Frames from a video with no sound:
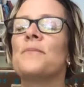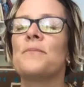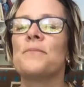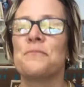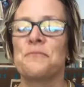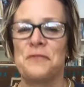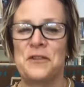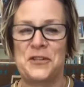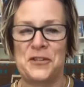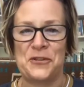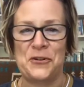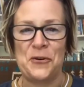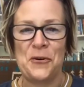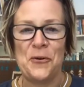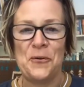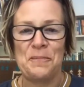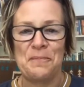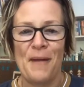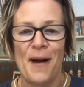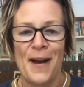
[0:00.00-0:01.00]

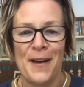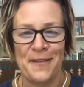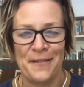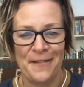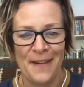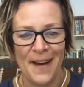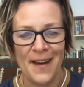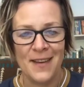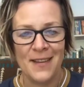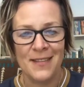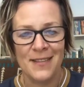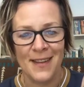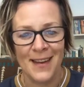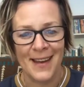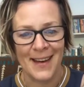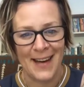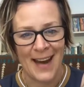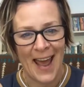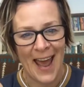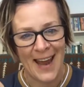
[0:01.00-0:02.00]
restored my faith
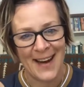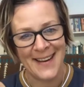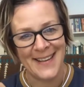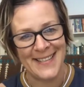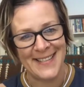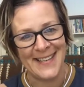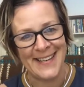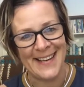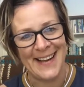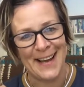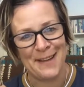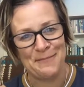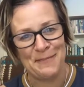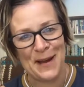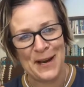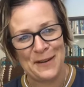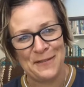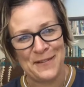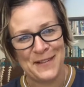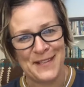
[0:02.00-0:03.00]
in energy and
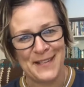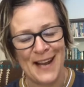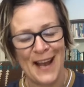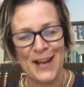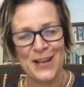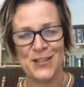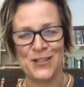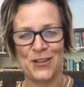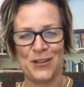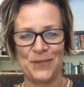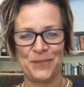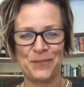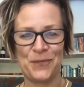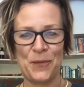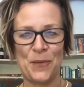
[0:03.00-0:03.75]
manifestation.